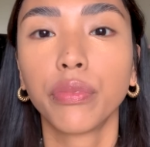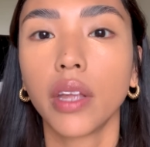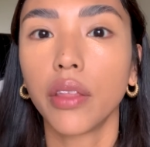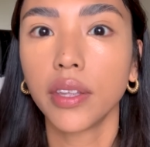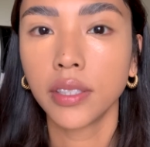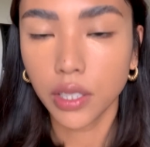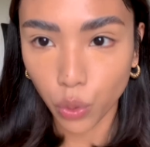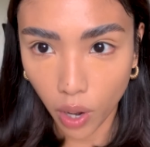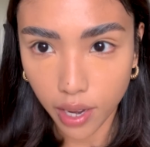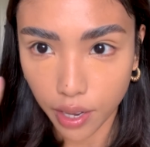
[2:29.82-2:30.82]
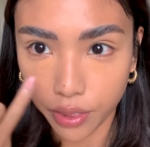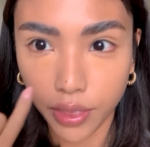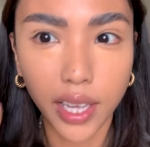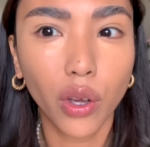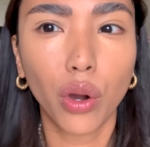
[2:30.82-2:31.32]
Now this is quite a
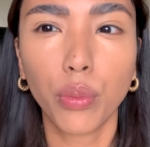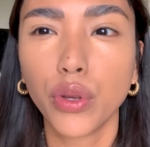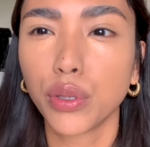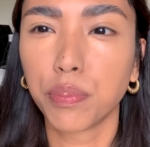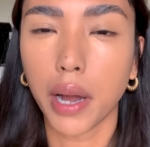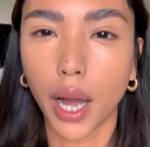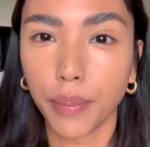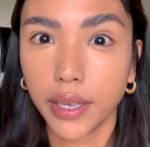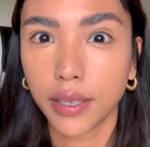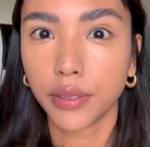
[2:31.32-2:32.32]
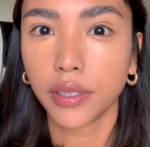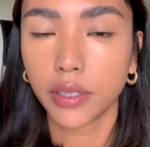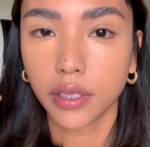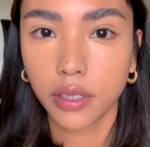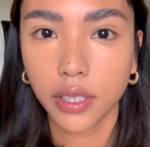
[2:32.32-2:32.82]
thick, almost balmy
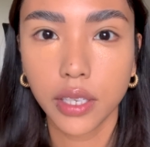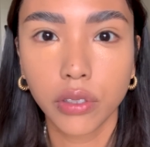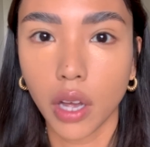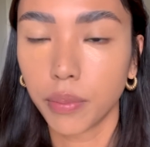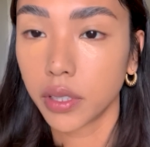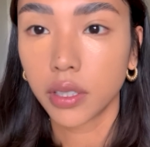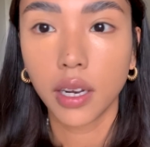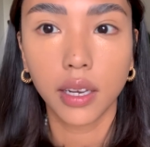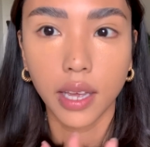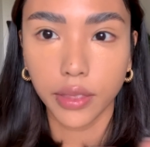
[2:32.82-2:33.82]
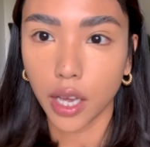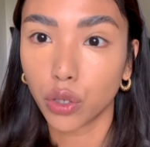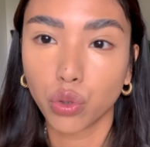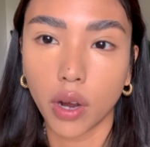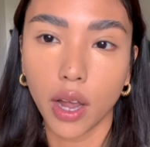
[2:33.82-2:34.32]
consistency, so I'm just gonna let
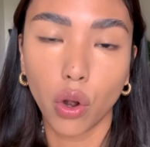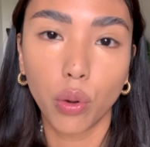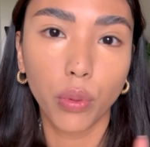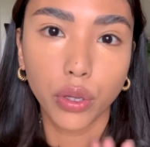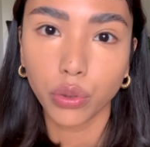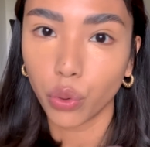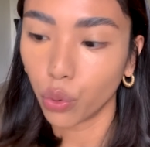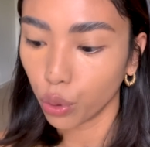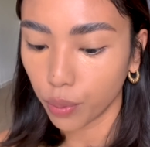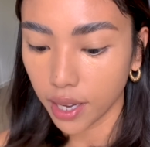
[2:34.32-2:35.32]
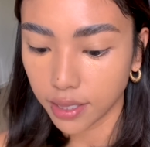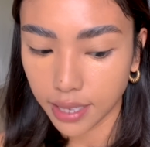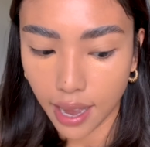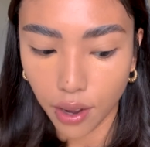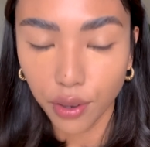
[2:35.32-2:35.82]
that dry almost all the way
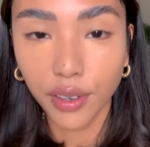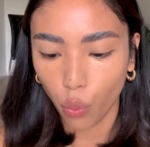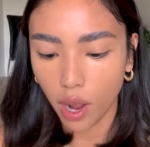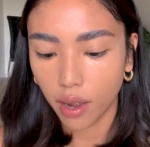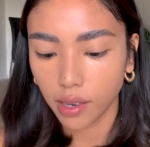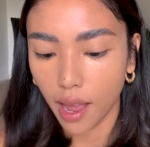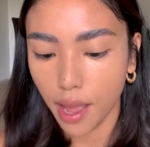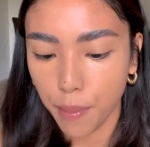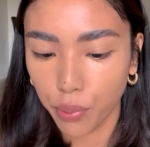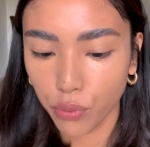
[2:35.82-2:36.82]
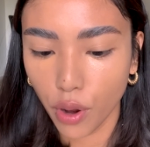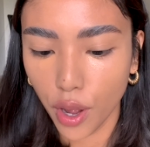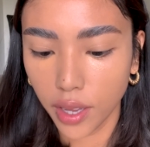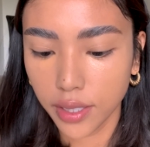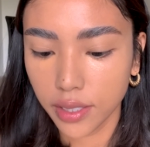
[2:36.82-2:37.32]
down. While I
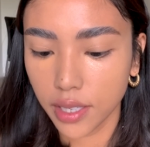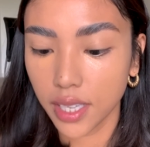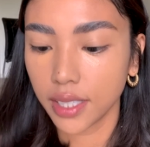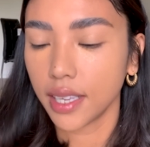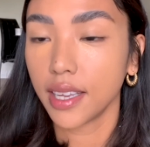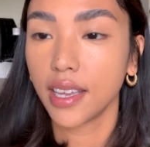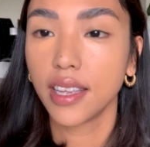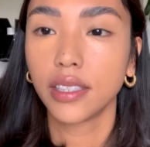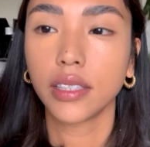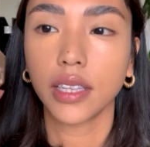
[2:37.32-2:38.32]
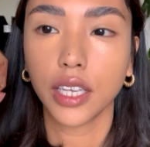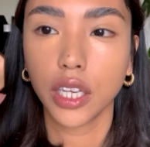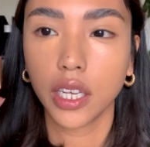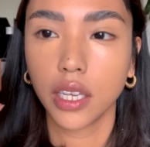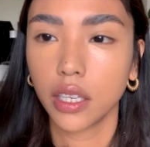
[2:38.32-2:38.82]
bronze, this is
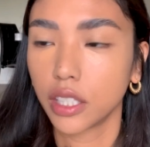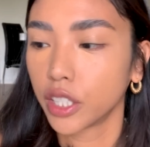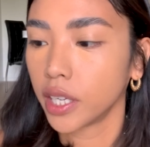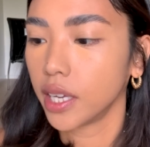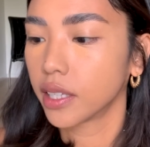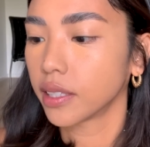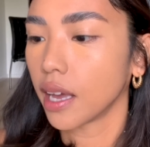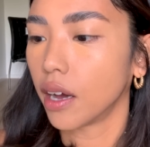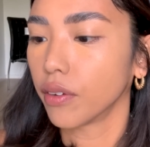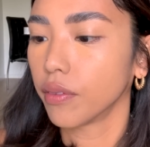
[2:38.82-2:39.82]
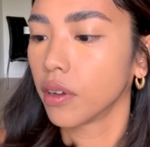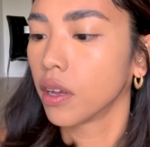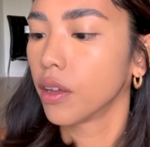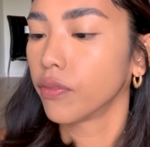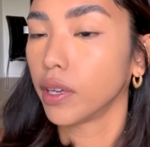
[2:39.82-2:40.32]
the Cheeks Out
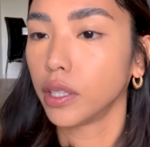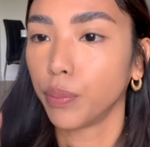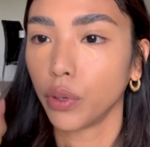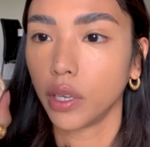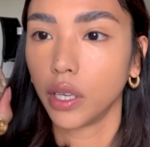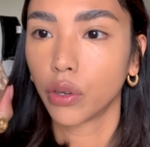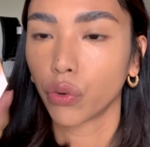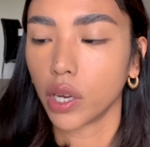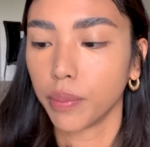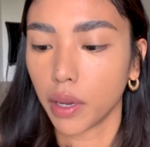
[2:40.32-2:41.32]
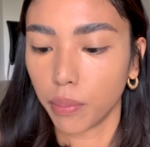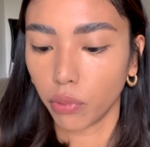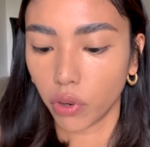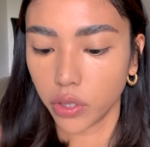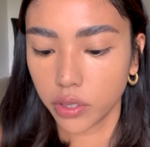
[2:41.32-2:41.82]
Fenty Beauty Cream
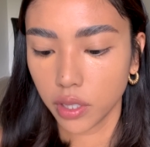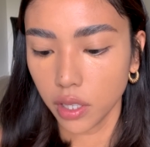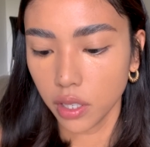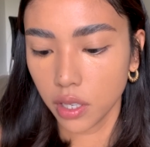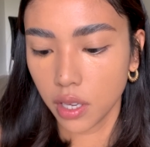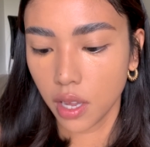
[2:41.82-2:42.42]
Bronzer.